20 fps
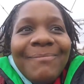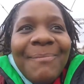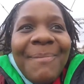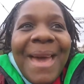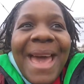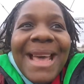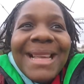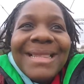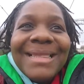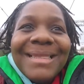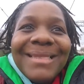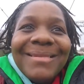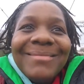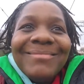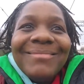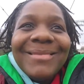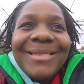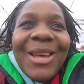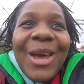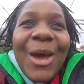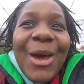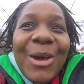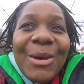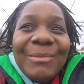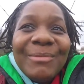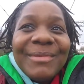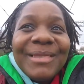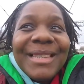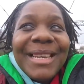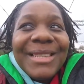
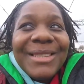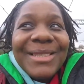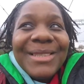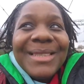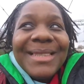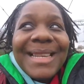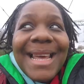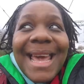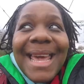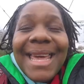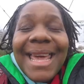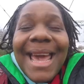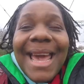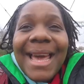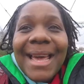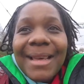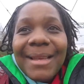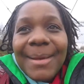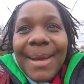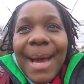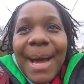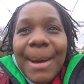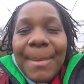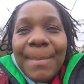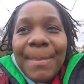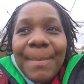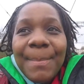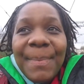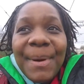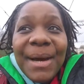terms, I should say, yeah.
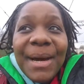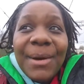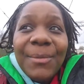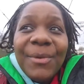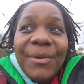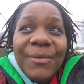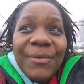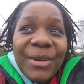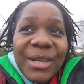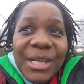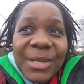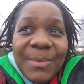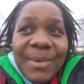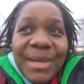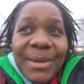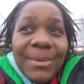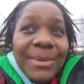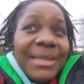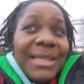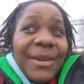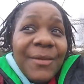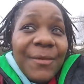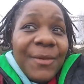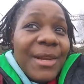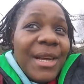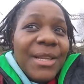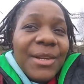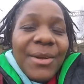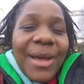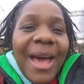But with Richmond, it was
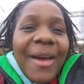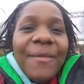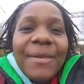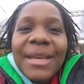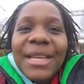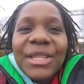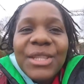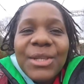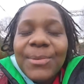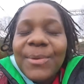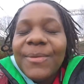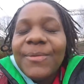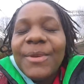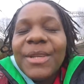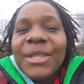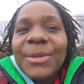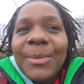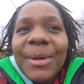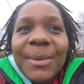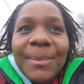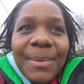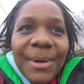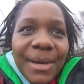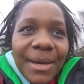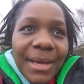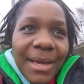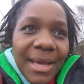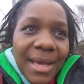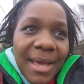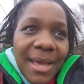different. I don't have an issue with Richmond, but